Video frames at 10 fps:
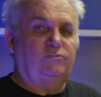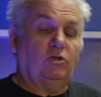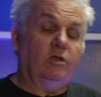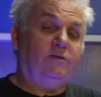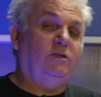
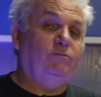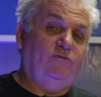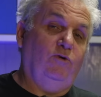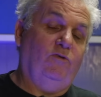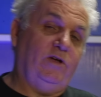So like I said
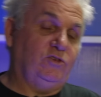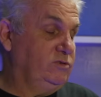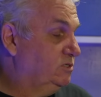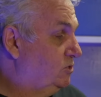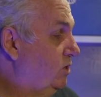before,
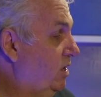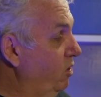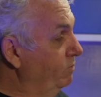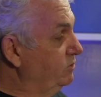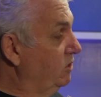factory Suzuki
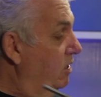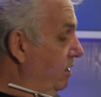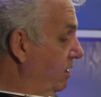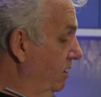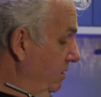hubs
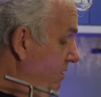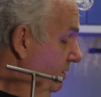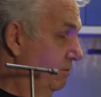are